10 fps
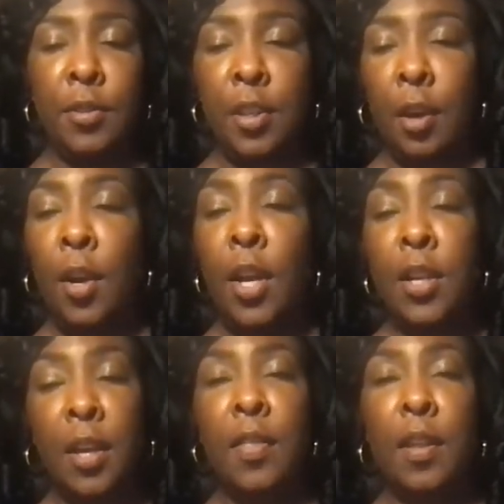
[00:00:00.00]
So
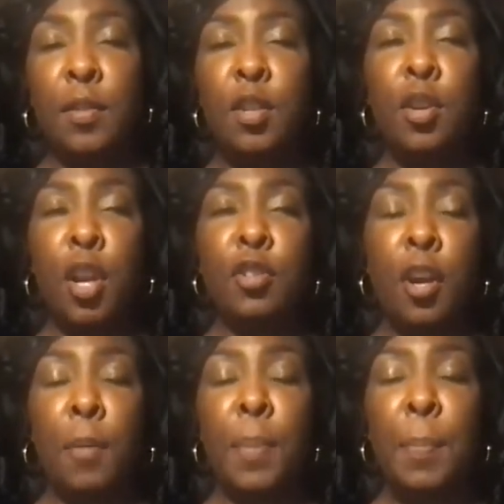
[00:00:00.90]
yeah,
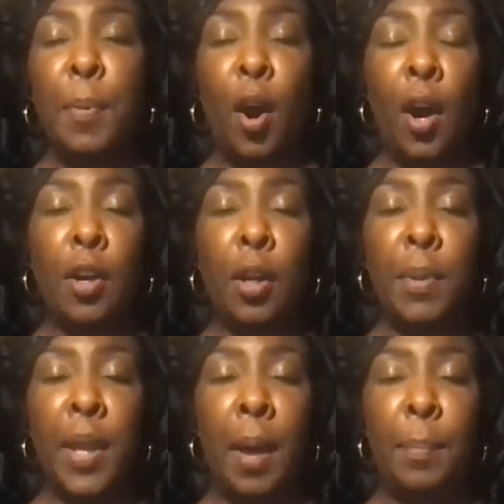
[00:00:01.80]
certain people are going to
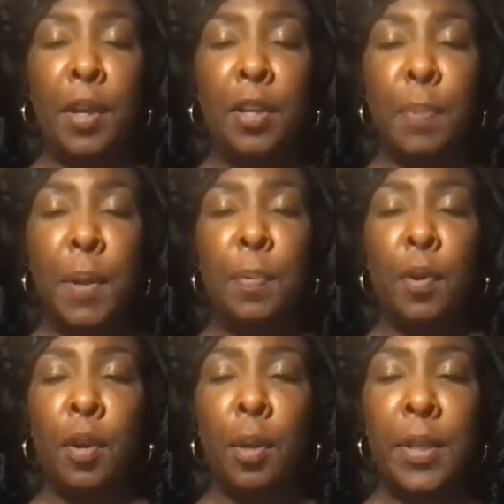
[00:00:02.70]
be out because people
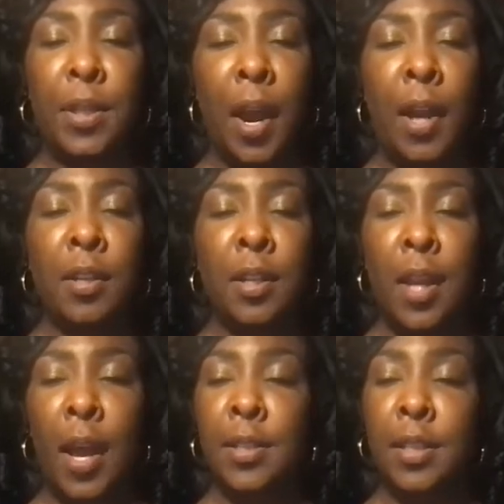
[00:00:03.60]
are going to be tired of the
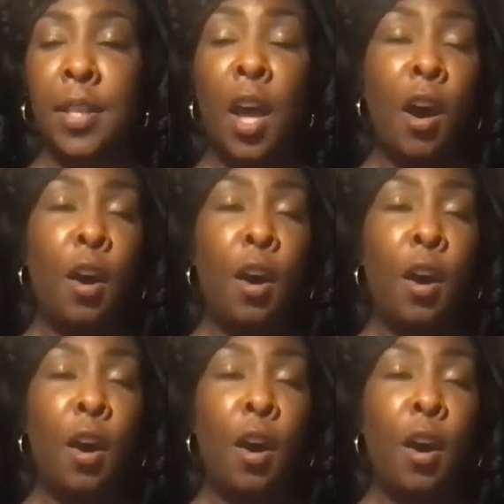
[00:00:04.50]
nonsense.